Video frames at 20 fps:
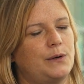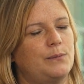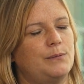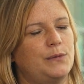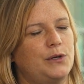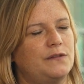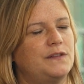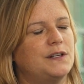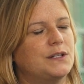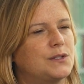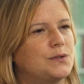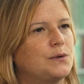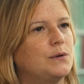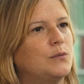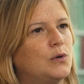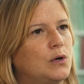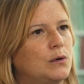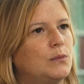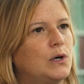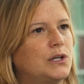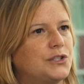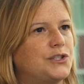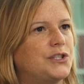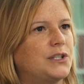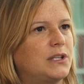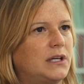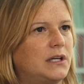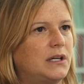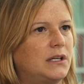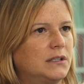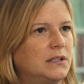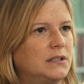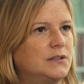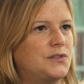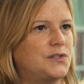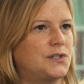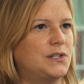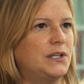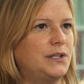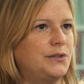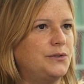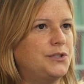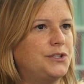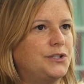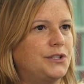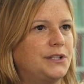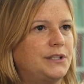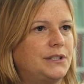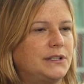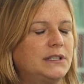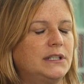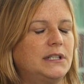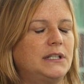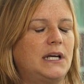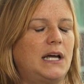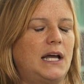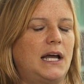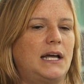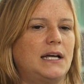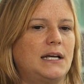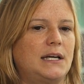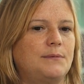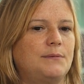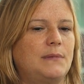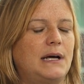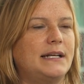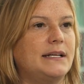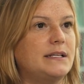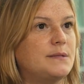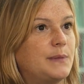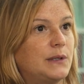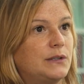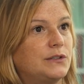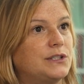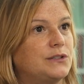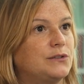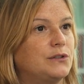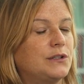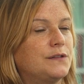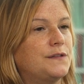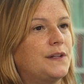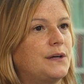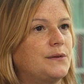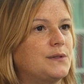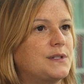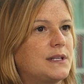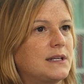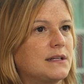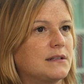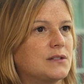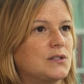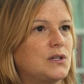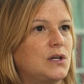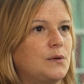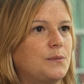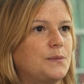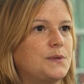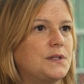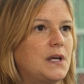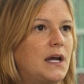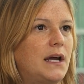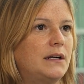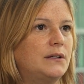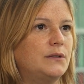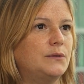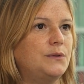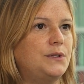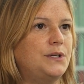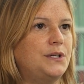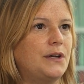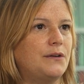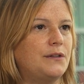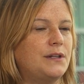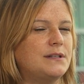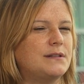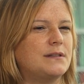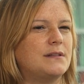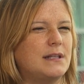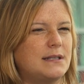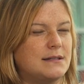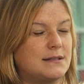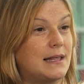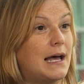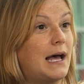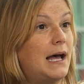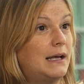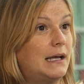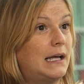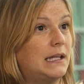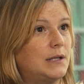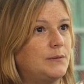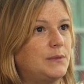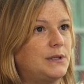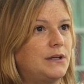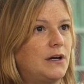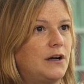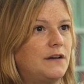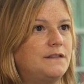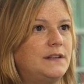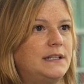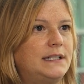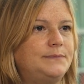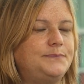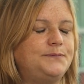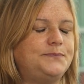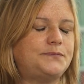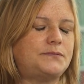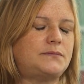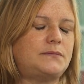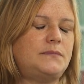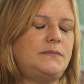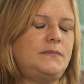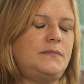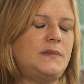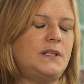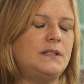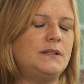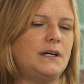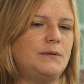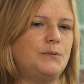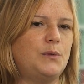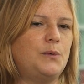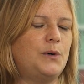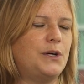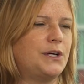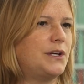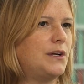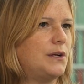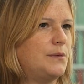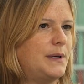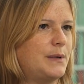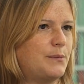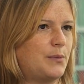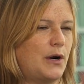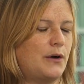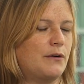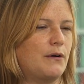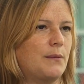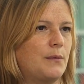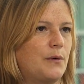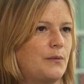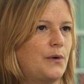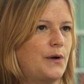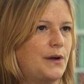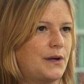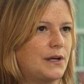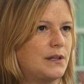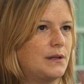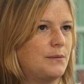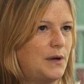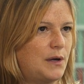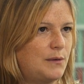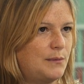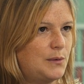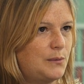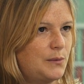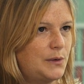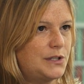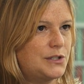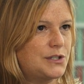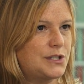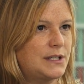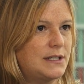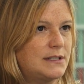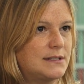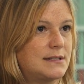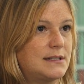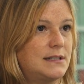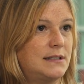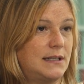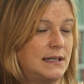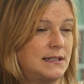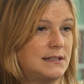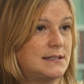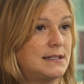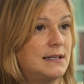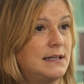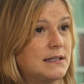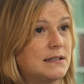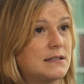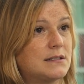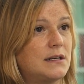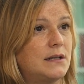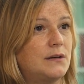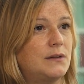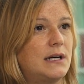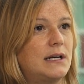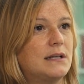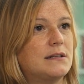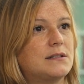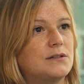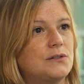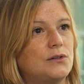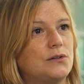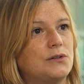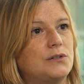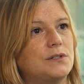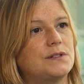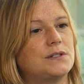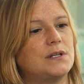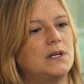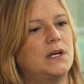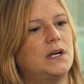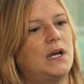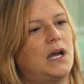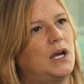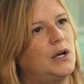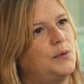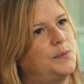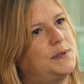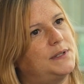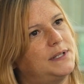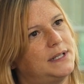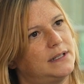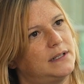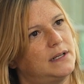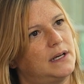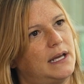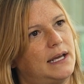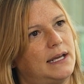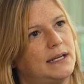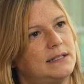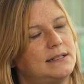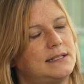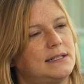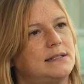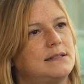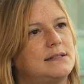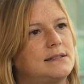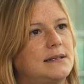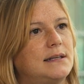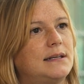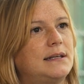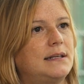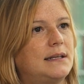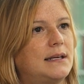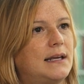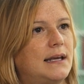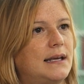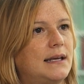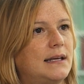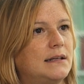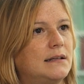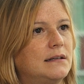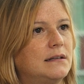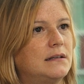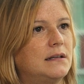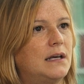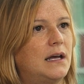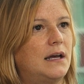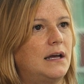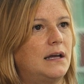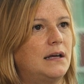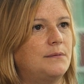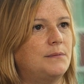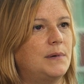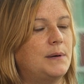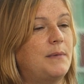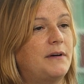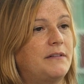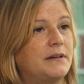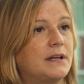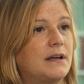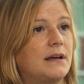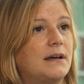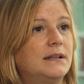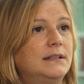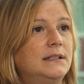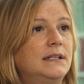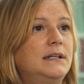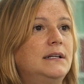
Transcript: moving to a more modular solution, and it's building all of those things up. So, there's that element of it. Then we're working on a big program of work at the moment, which is Atlantic. So that's us opening a DC in America